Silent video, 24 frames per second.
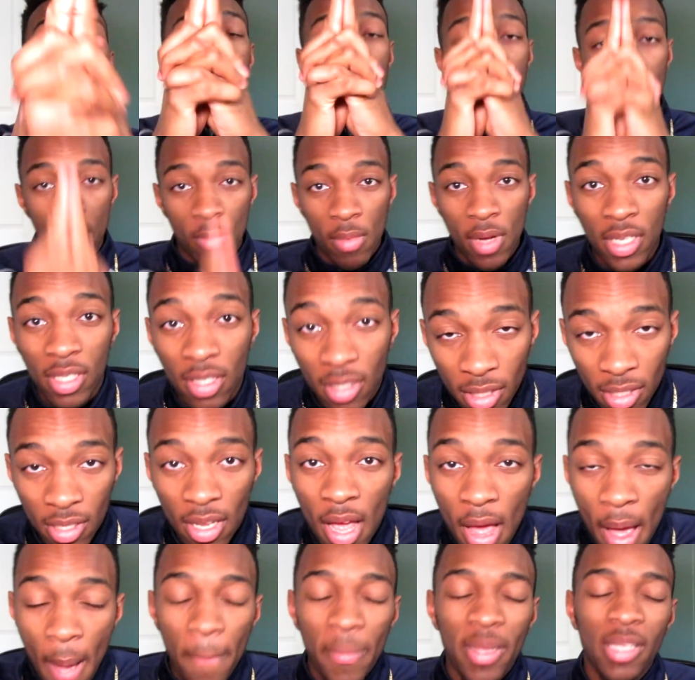You must
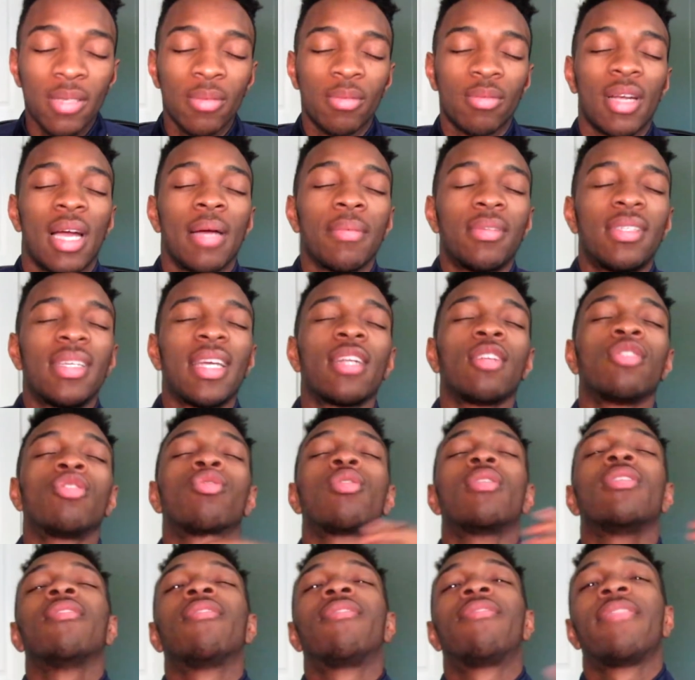be subscribed to the channel.
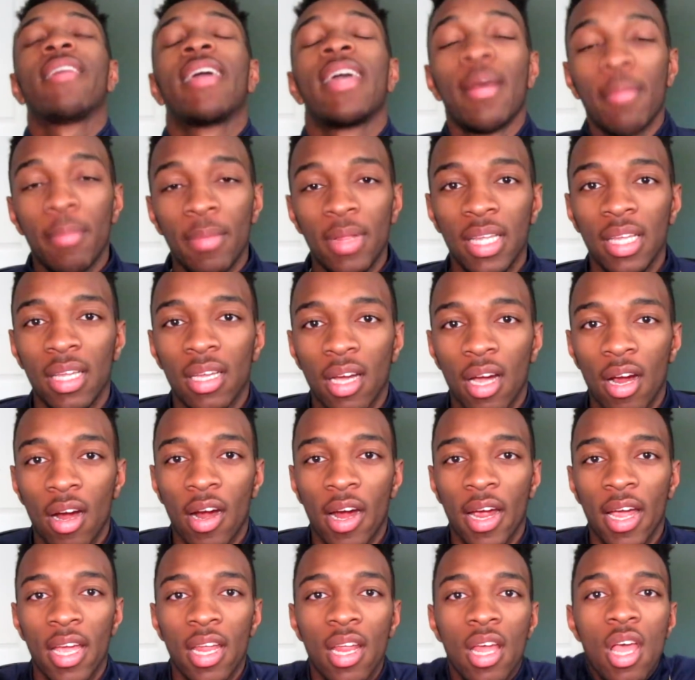Join the family. All
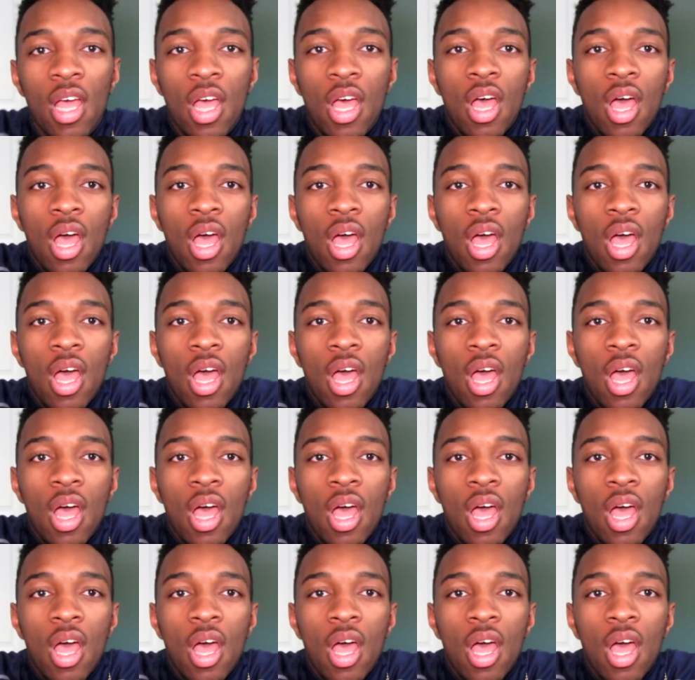right.